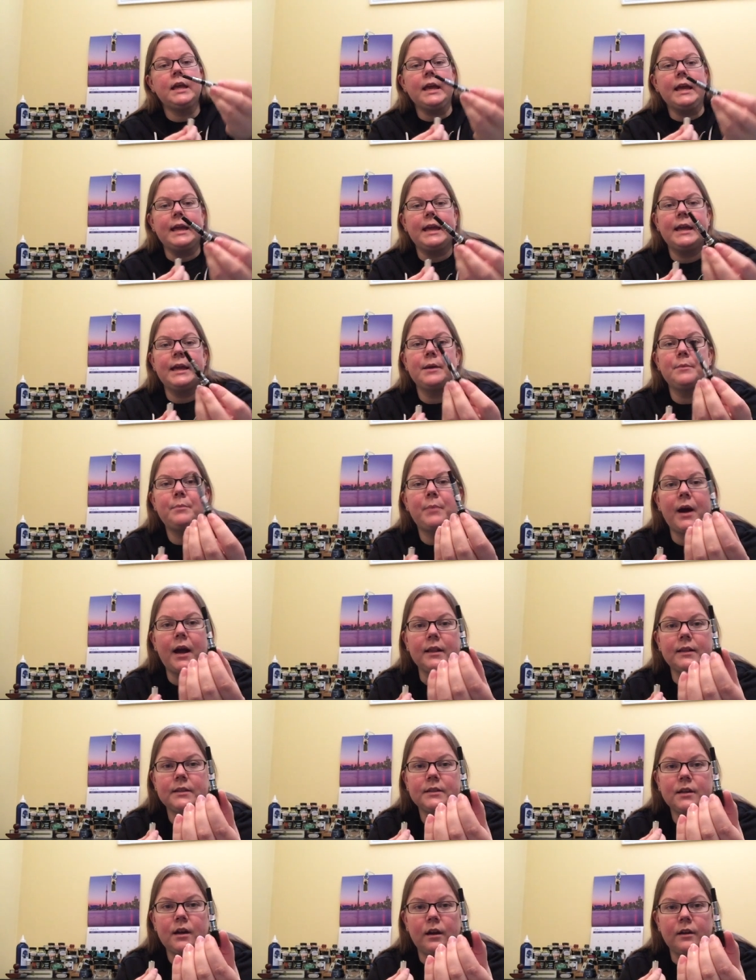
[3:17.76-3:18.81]
a
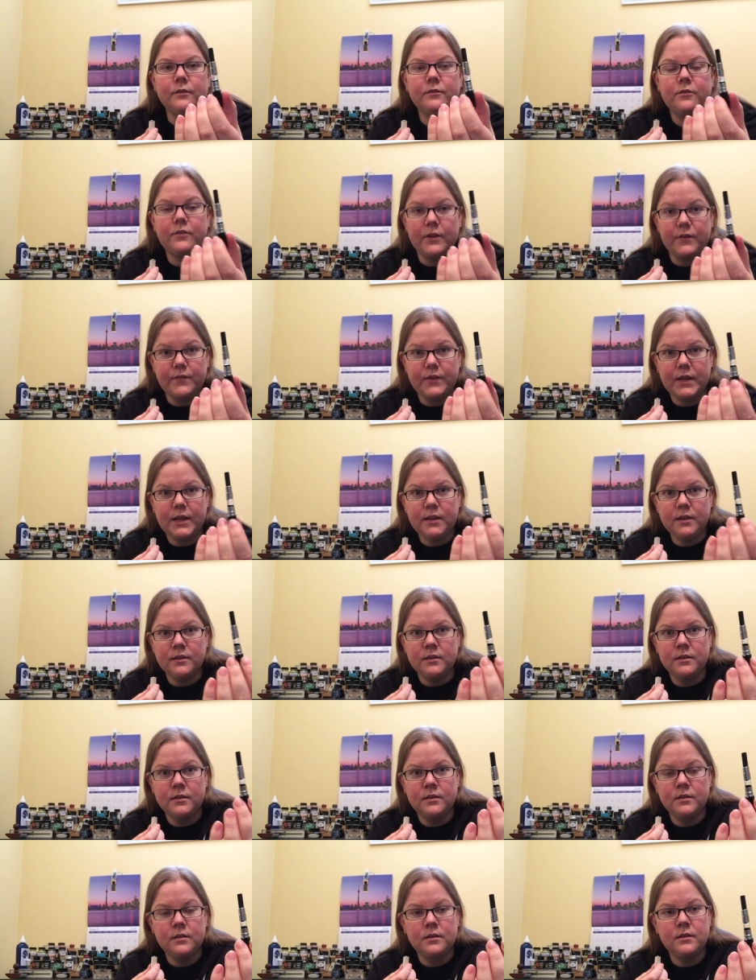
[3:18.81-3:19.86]
Pilot Con 50,
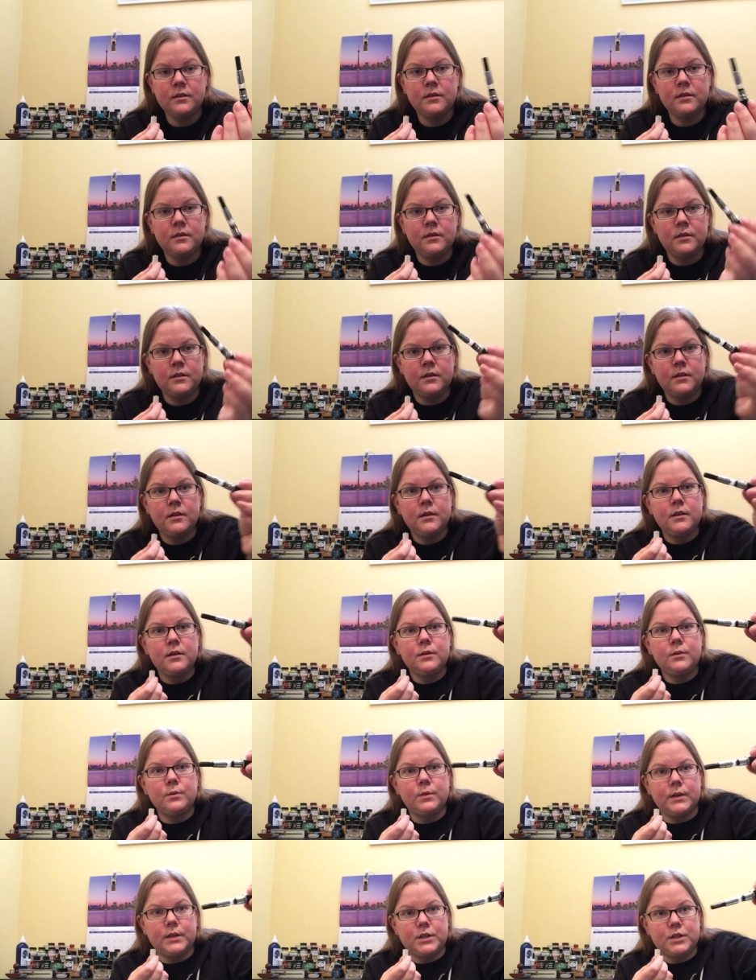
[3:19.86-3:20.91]

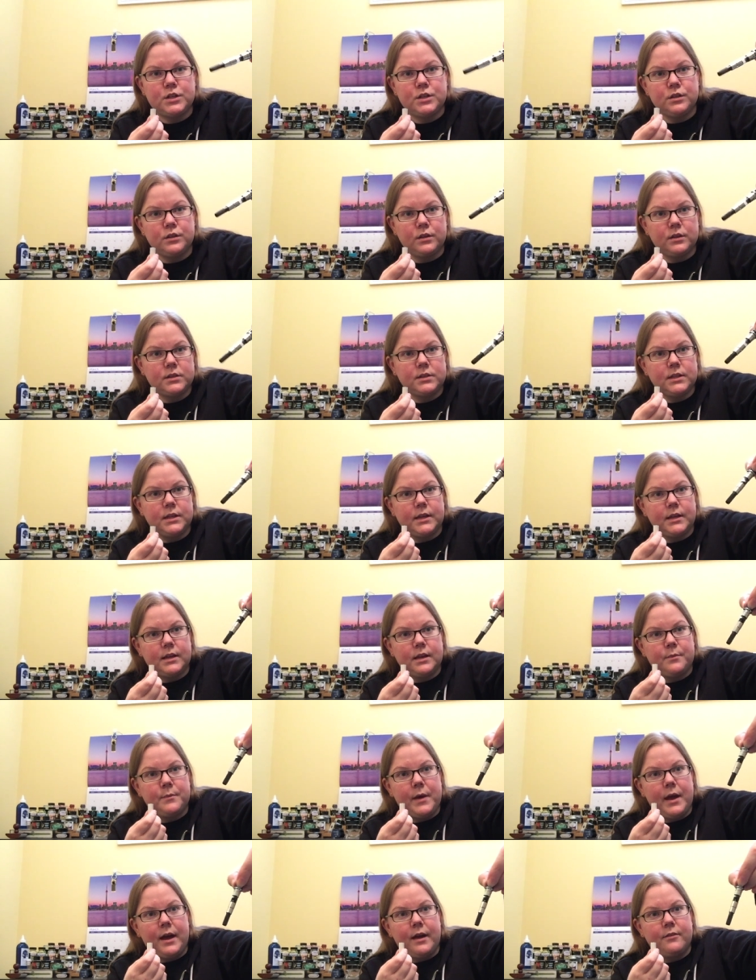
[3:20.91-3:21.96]
which looks like
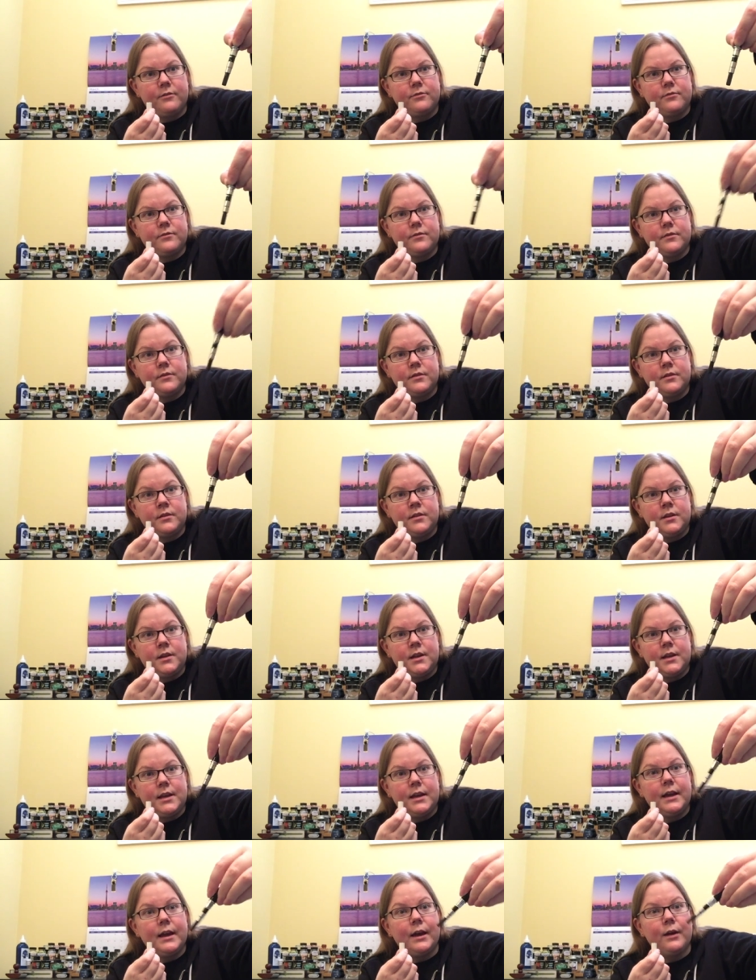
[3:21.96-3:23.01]
I'm half
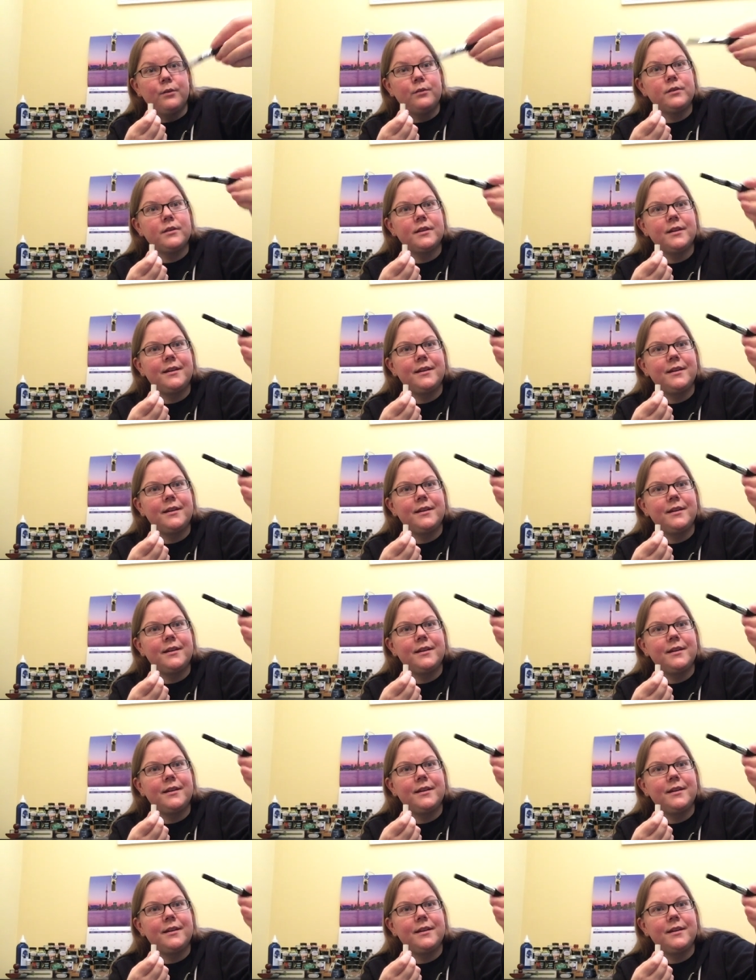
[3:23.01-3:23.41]
out.